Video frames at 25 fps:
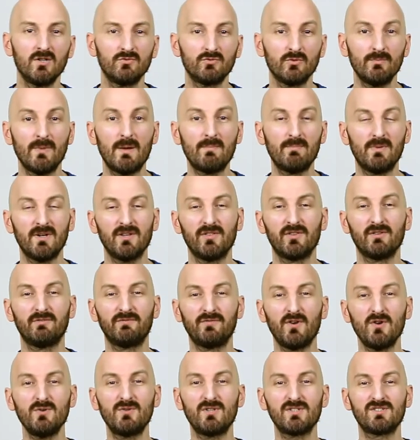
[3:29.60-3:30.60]
Remember, the
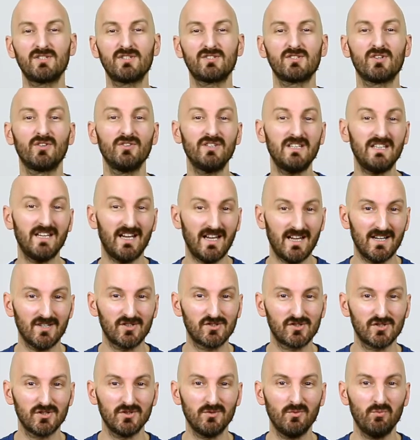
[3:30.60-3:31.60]
focus is on the
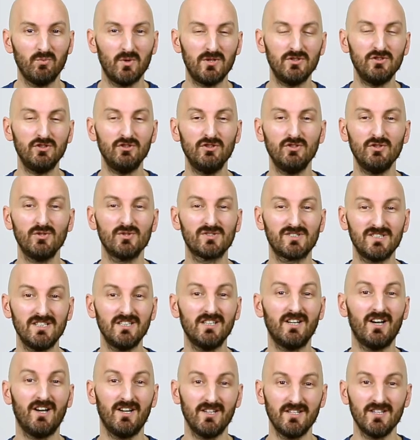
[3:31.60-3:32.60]
action when you use
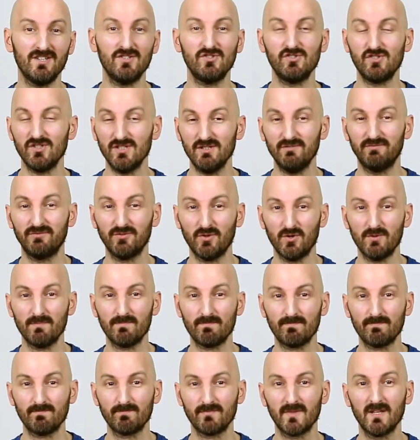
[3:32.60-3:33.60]
the ing form.
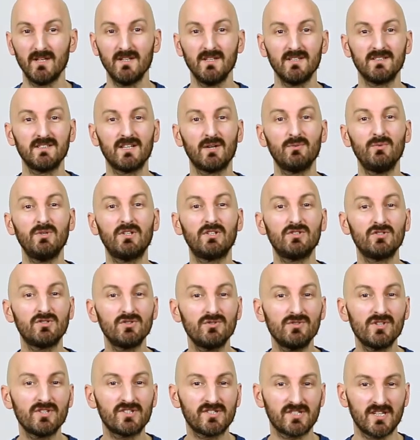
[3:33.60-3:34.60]
Now we can
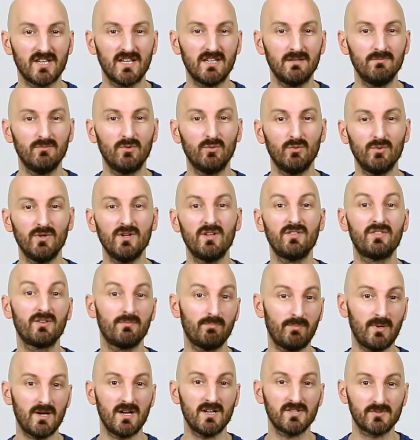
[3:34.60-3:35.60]
do the same
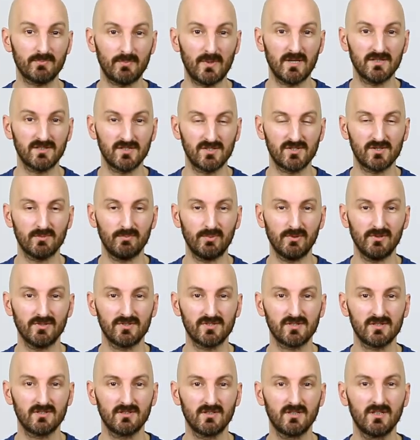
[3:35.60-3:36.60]
with past
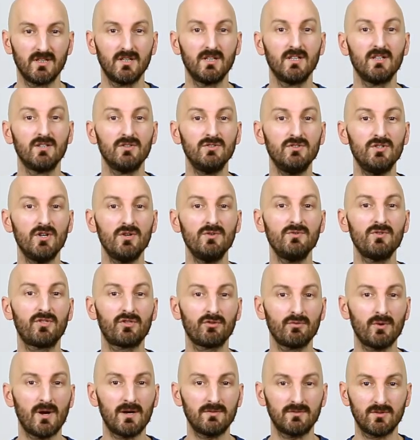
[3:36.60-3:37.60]
participles. Known
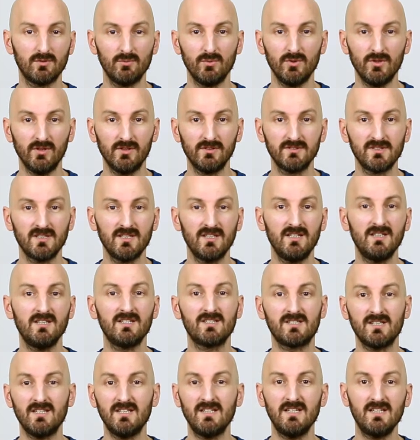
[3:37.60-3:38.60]
throughout the world, he
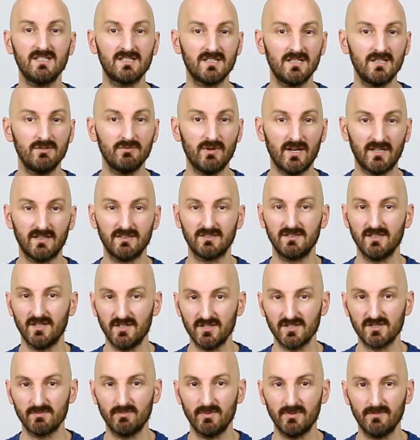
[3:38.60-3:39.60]
is easily
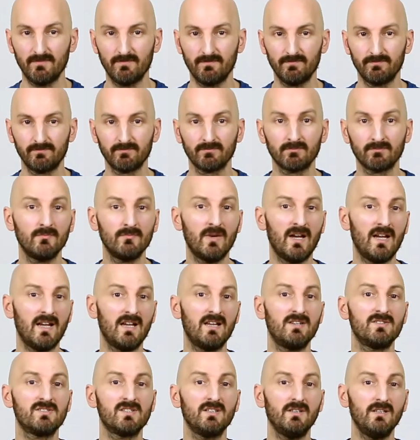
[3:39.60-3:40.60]
recognizable,
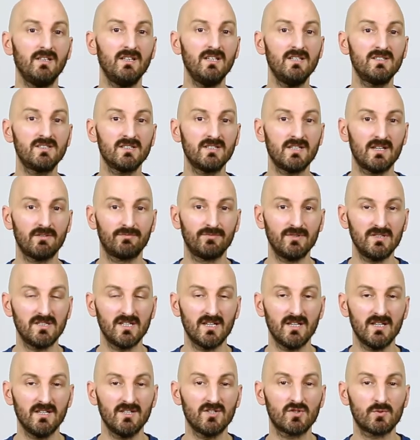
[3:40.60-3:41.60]
and eaten every
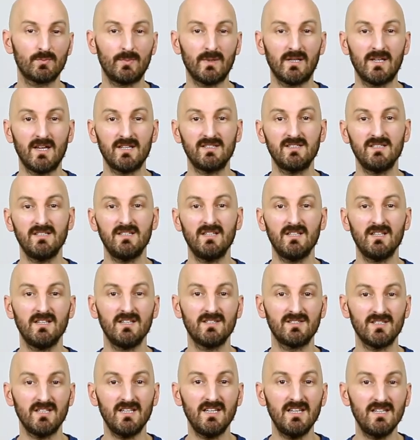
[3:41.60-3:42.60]
day, spaghetti
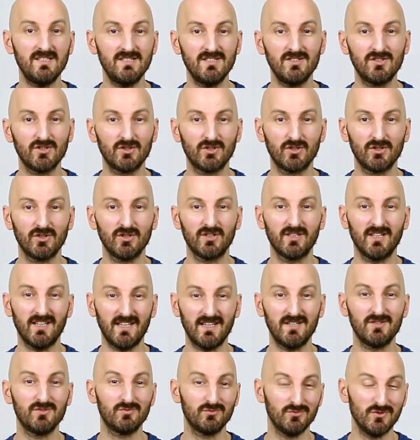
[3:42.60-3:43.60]
is easy to cook
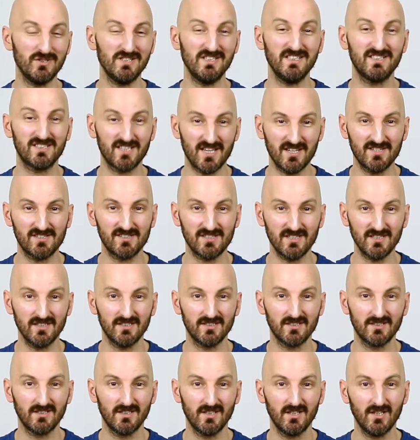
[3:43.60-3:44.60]
and really tasty.
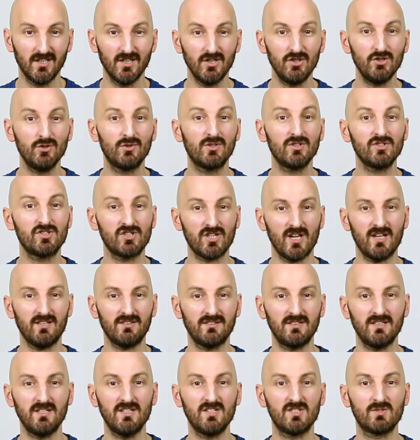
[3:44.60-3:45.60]
You can
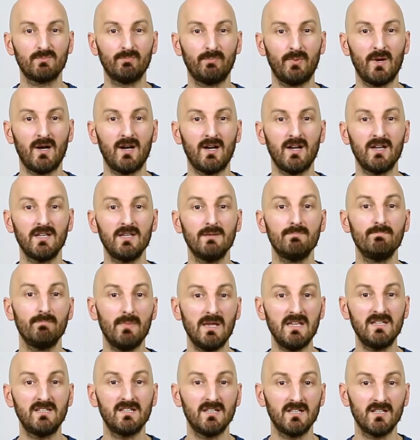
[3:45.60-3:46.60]
check these by
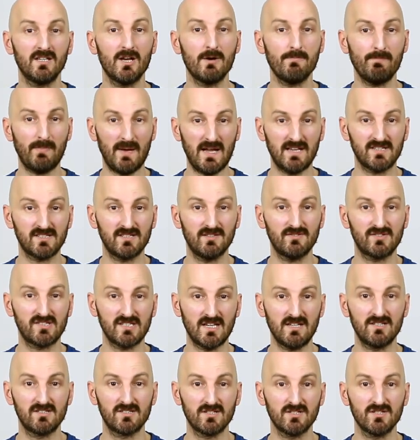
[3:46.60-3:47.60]
making a passive
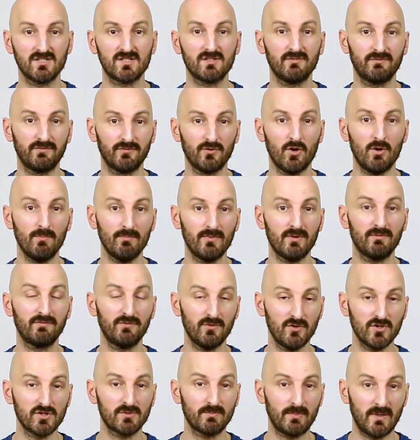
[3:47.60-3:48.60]
sentence from the
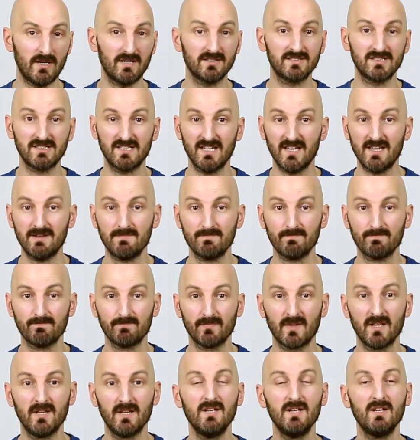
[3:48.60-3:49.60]
first part again.
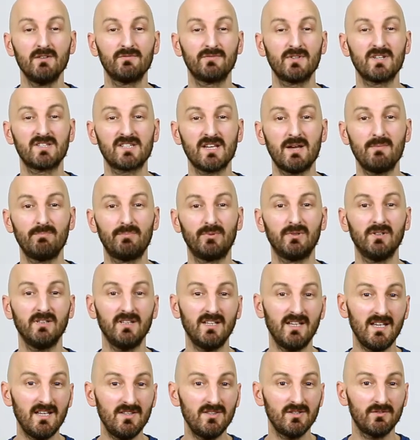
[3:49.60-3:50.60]
For
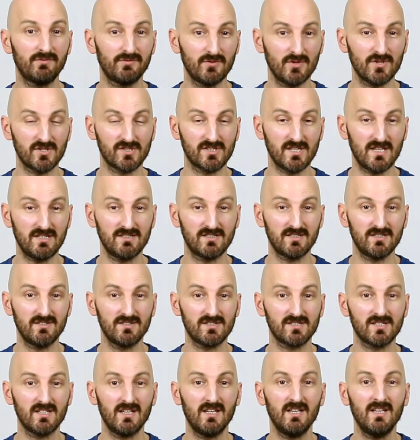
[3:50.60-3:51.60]
example, in the first
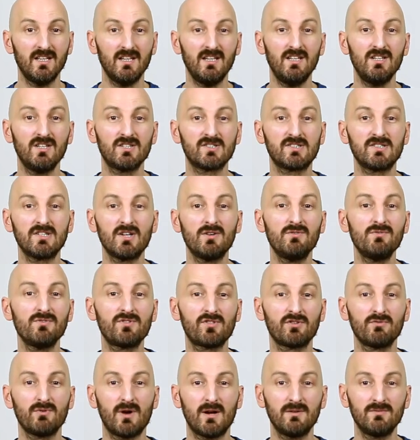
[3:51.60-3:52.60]
sentence, he is known
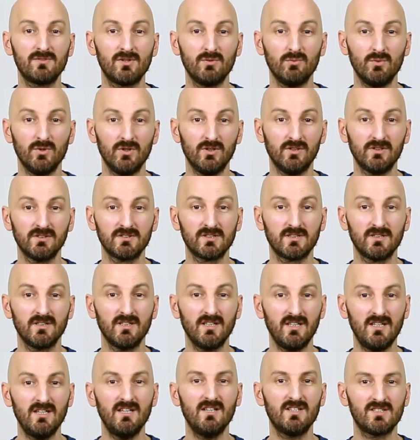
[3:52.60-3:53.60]
throughout the world,
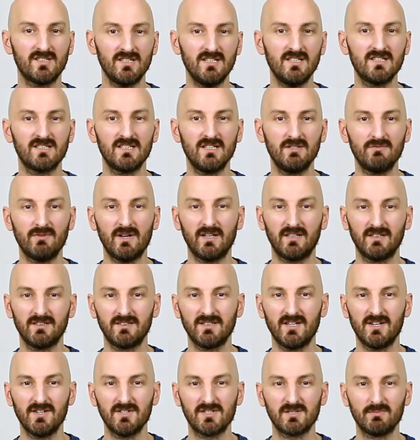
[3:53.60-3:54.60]
he is easily
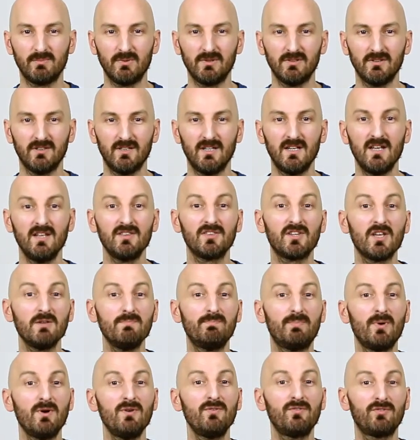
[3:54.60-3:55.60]
recognizable. They
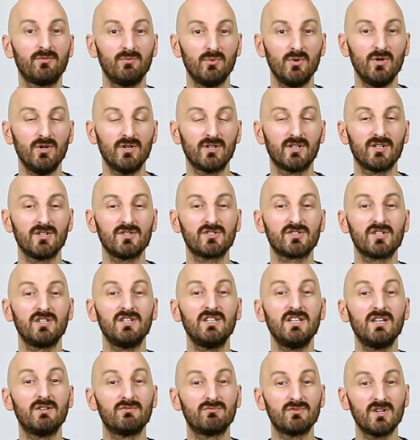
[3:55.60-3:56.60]
both work, so
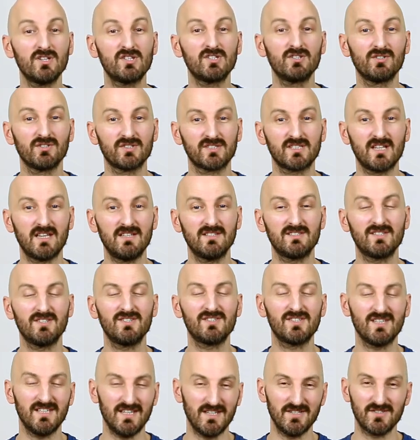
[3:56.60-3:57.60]
the original
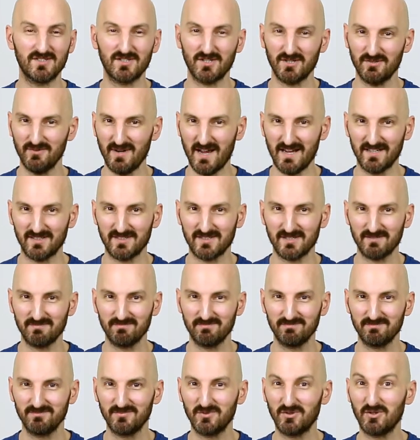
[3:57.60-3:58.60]
sentence is correct.
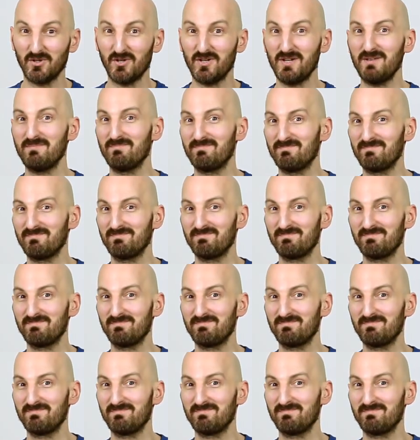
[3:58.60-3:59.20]
Got it?